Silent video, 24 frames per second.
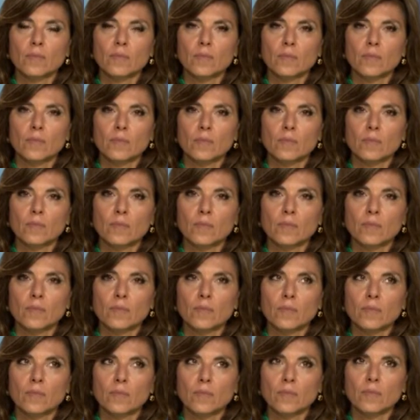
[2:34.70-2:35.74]

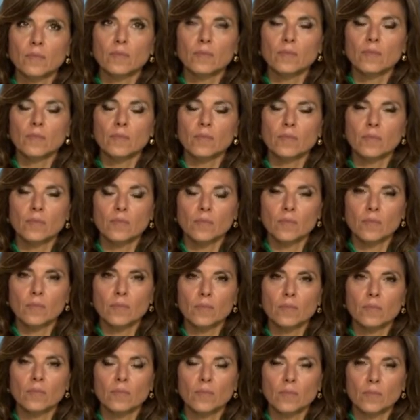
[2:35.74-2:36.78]

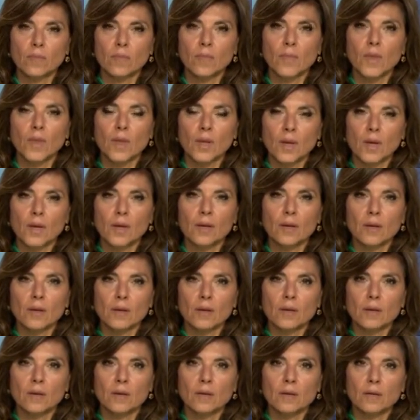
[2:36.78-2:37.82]

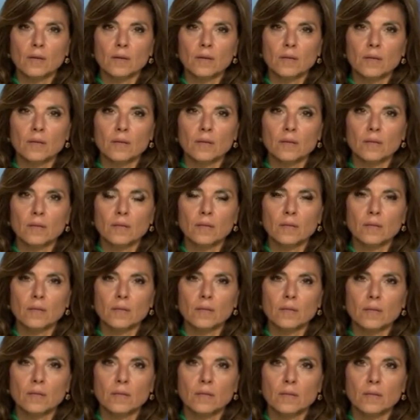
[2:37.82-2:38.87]

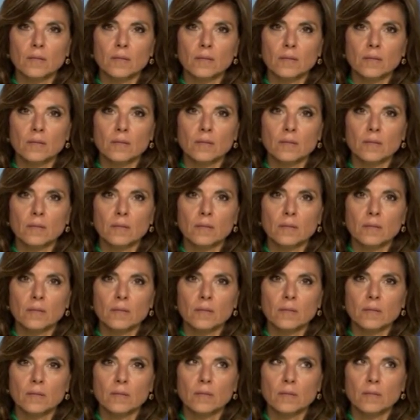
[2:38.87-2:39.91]

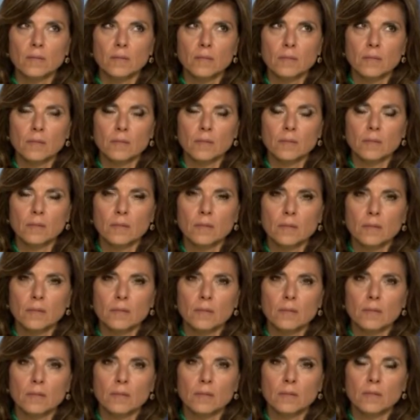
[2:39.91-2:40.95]

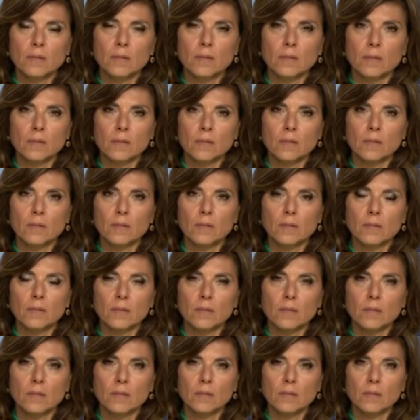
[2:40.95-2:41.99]

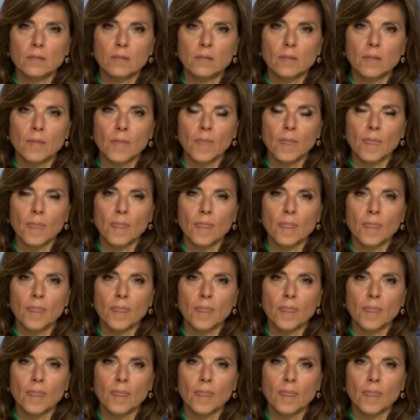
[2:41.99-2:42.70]
[no speech]